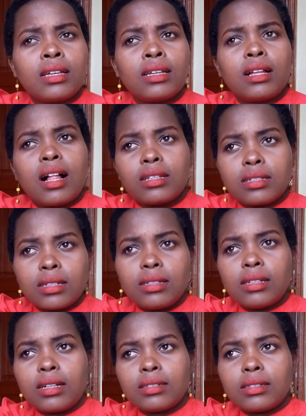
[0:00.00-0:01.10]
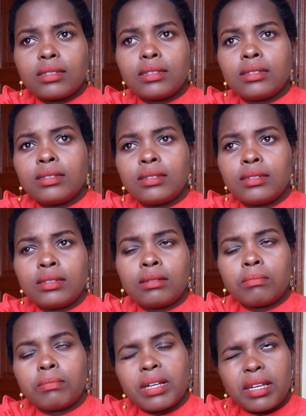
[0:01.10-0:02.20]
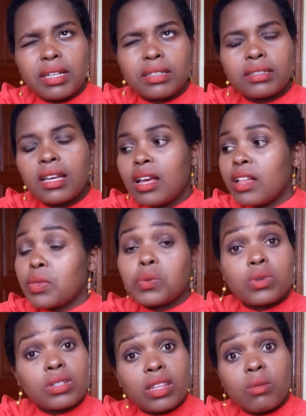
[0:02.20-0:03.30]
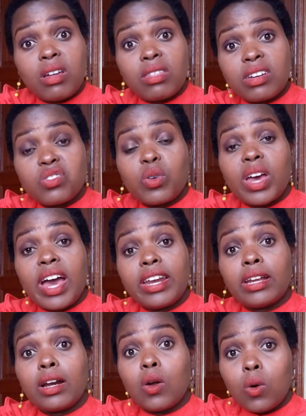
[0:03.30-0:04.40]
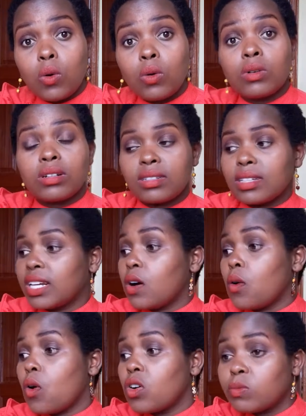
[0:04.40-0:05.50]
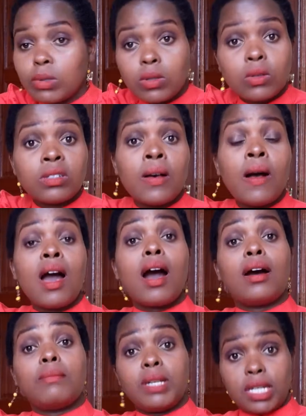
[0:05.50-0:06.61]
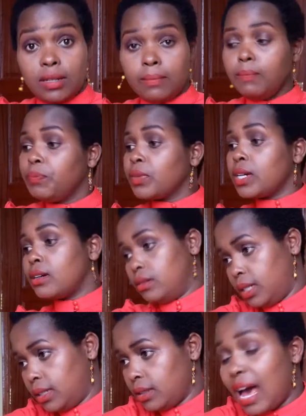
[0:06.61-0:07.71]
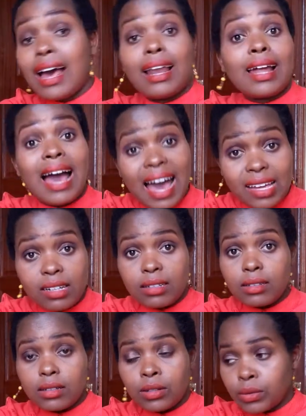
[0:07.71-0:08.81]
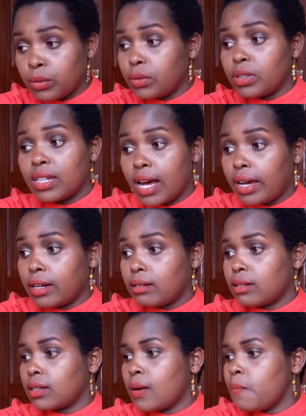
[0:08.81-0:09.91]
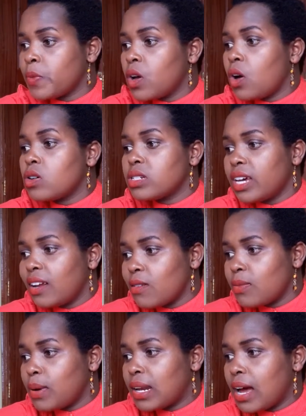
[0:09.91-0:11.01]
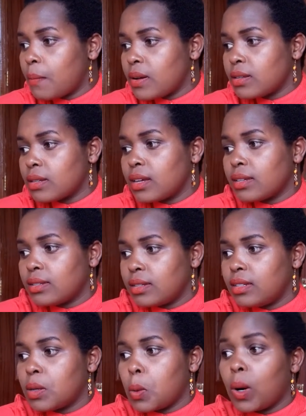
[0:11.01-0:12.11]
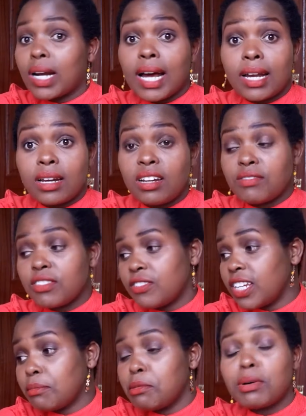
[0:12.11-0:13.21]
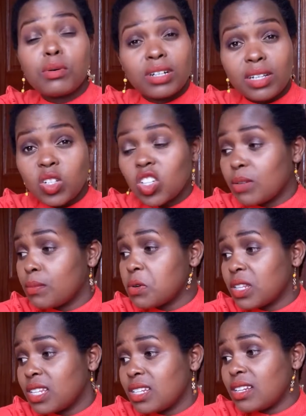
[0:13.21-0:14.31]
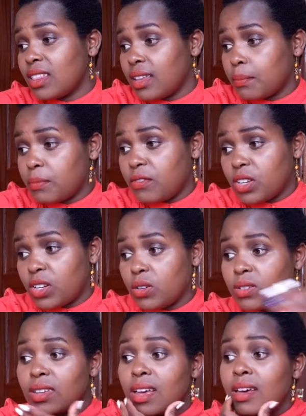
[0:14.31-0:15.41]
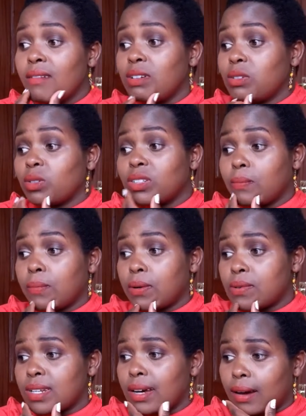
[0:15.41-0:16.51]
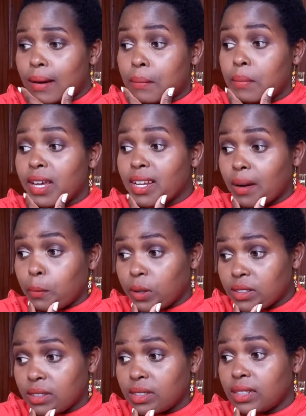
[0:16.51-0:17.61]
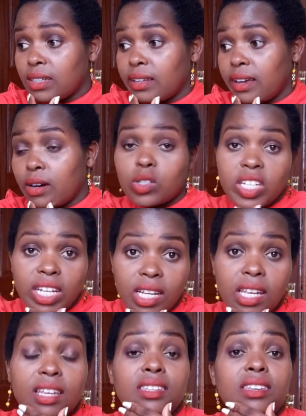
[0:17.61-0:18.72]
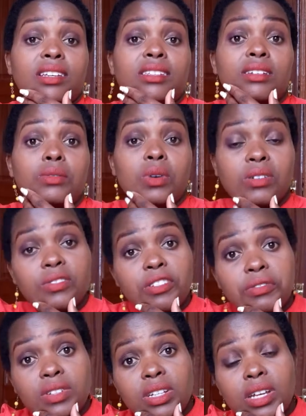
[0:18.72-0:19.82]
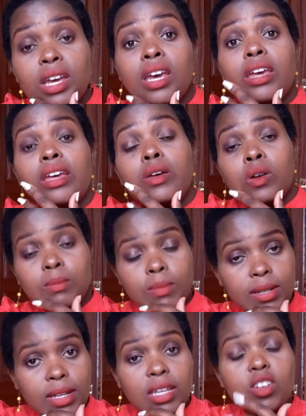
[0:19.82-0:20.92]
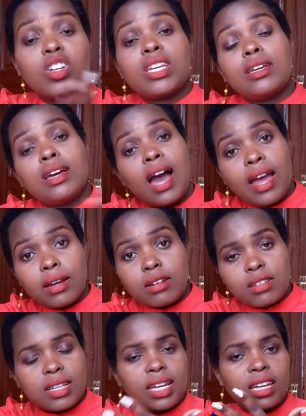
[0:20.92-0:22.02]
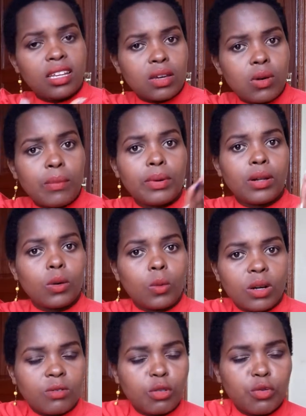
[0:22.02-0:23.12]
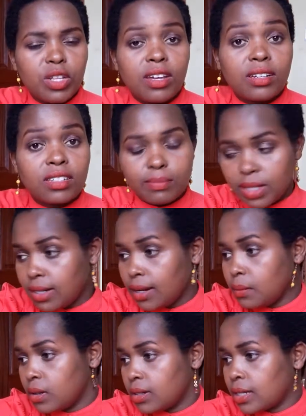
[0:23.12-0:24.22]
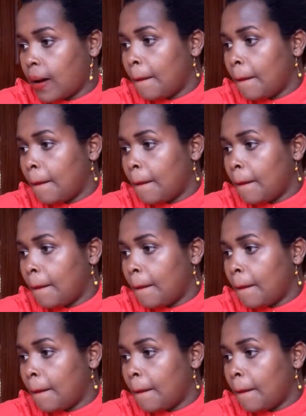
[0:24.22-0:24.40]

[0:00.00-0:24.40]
health centers. I guess those ones are the ones that we are under low risk. Now hospitals are medium risk, high risk. Hotel with bed capacity exceeding 150. Remember what I talked about this in the videos? We talked about bed capacity ya hoteli iki exceed 150, hiyo ni high risk, lakini ikiwa below 150, that is medium risk.